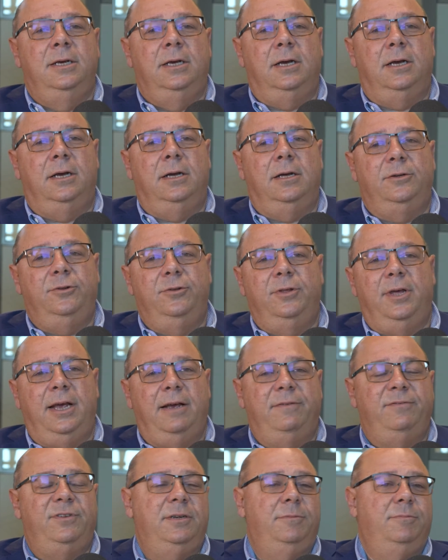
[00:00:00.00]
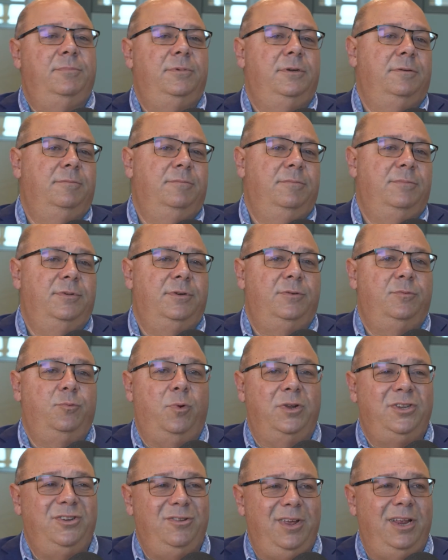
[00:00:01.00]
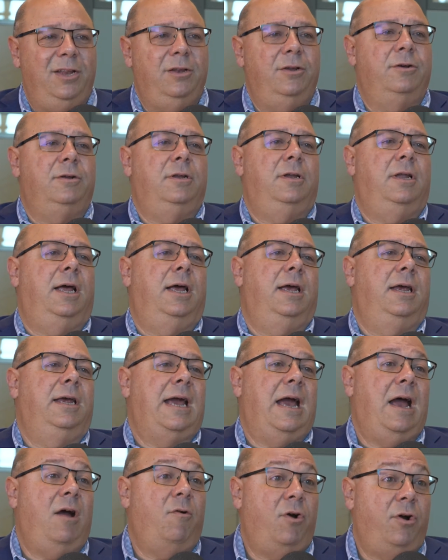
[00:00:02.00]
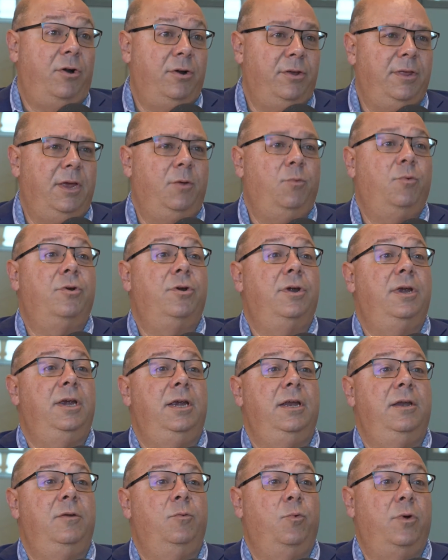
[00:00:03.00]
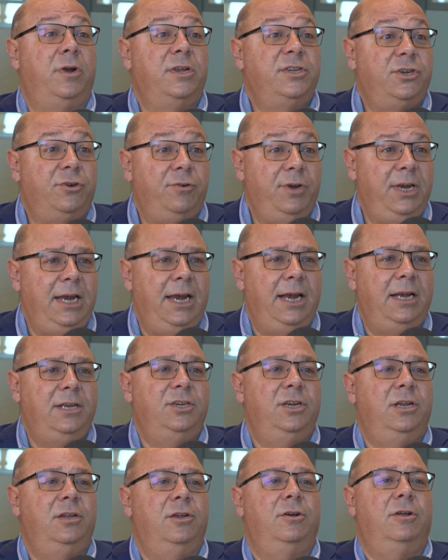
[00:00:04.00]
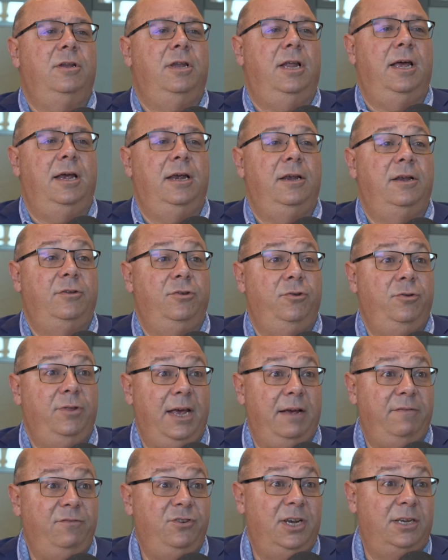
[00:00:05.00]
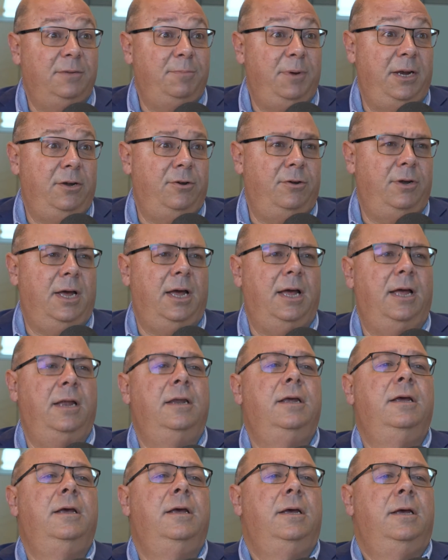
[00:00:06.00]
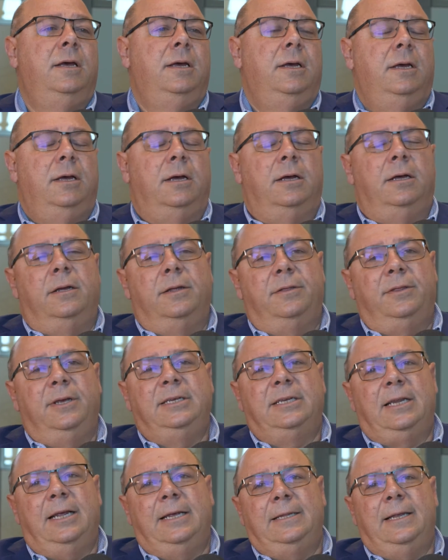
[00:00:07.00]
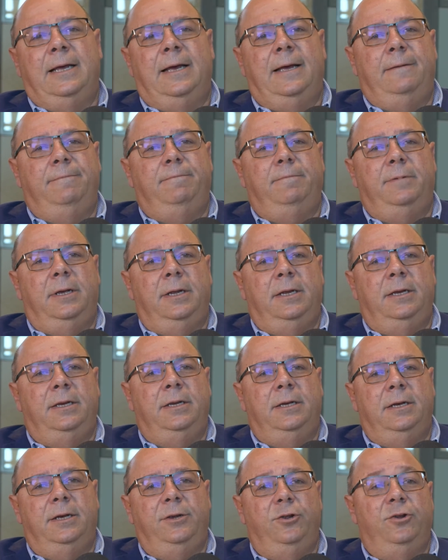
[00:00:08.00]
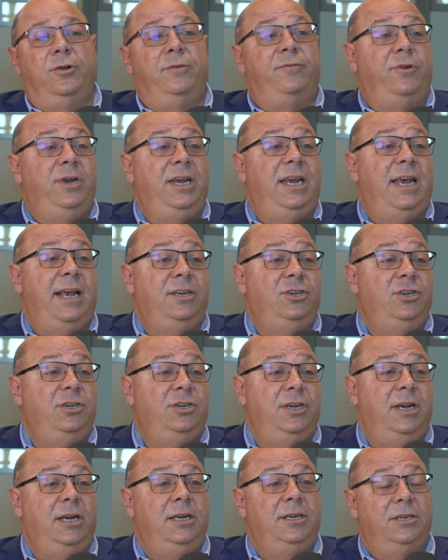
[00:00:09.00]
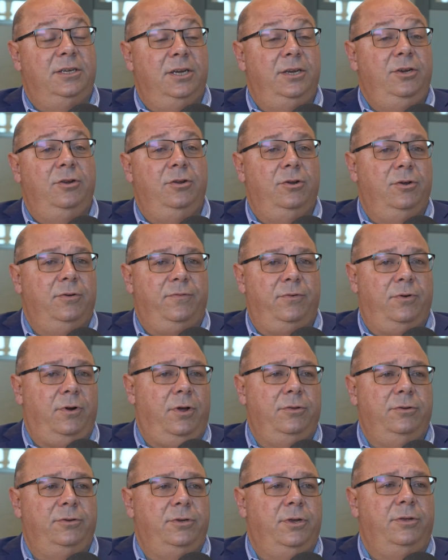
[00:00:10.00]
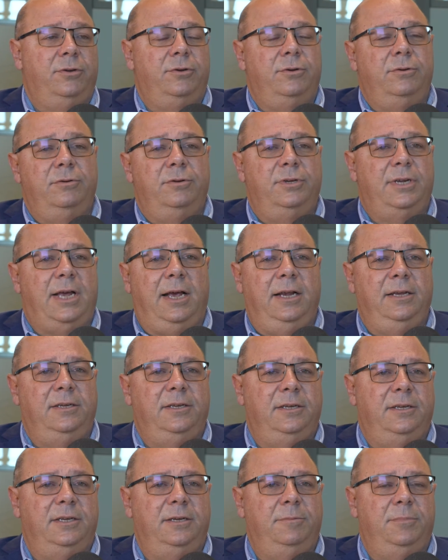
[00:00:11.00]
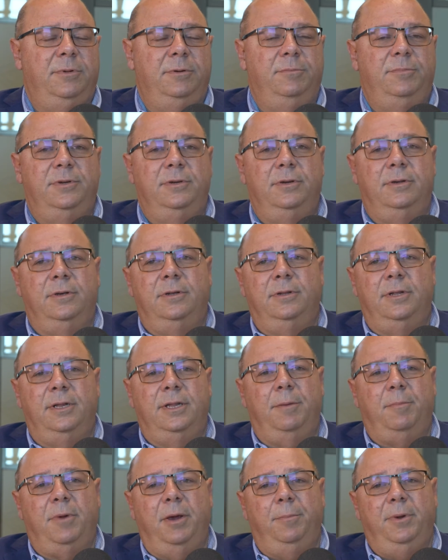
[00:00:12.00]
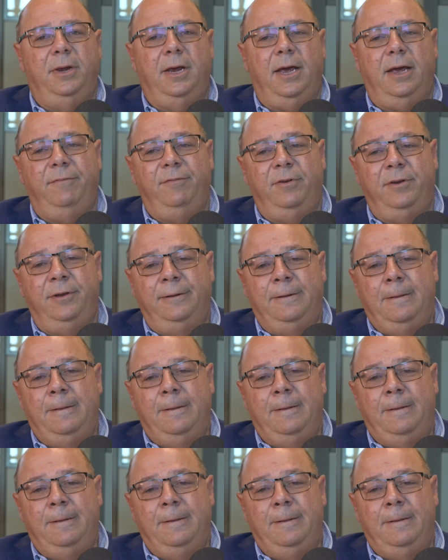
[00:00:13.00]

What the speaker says: Do they have symptoms? What do they look like? How hard are they working? What does their EKG look like? Do they have chest pain or not? Things like that. And you look for EKG changes, and you look for all those other signs and symptoms that they might be having.